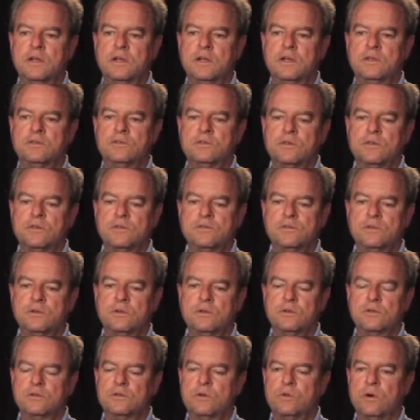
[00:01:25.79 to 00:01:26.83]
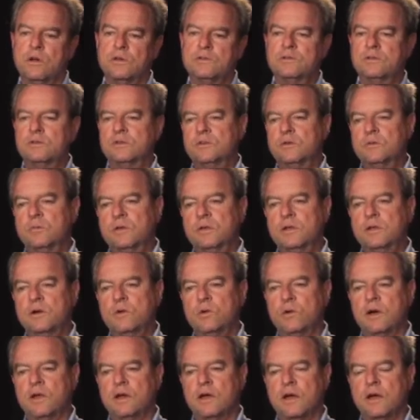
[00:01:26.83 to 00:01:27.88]
So the student's question to me,
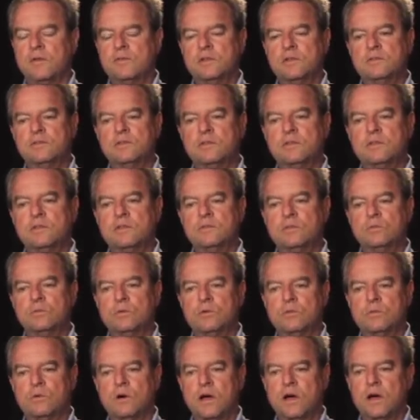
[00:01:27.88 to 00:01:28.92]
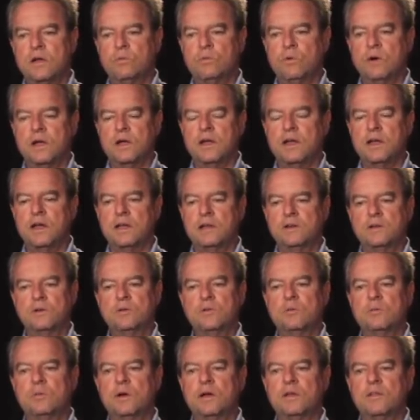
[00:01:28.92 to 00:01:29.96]
quite obviously, is, well, Ron, what can I do
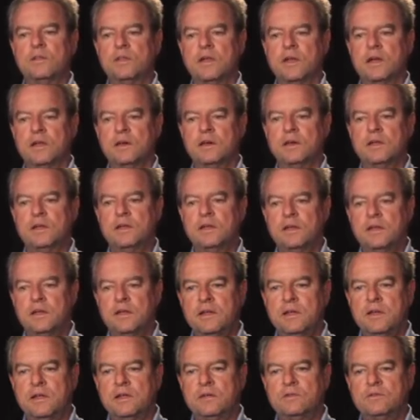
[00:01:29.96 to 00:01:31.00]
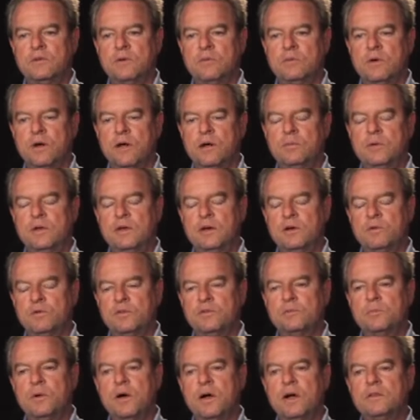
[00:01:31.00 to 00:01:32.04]
about that? So my immediate
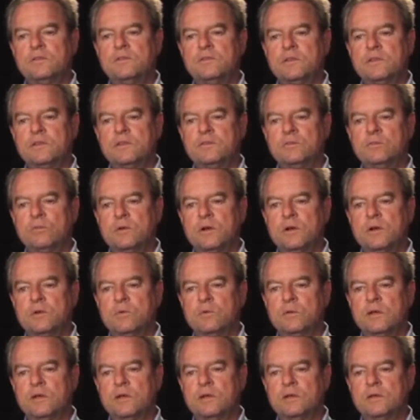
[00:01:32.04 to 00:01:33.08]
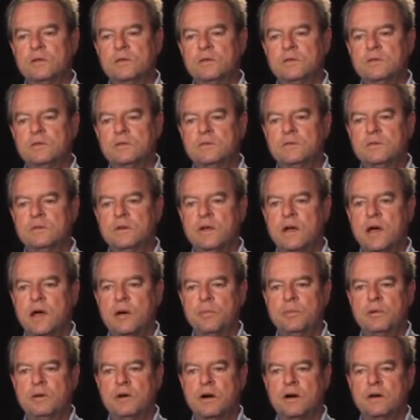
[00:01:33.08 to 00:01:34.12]
response is, well, we can
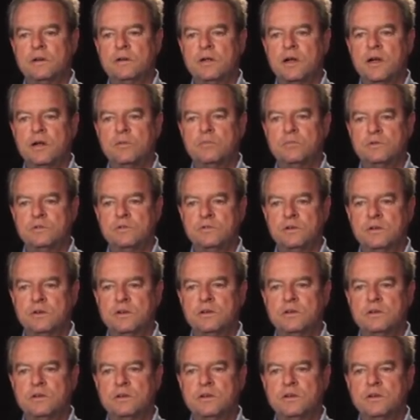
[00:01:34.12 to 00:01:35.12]
hop in our time machine.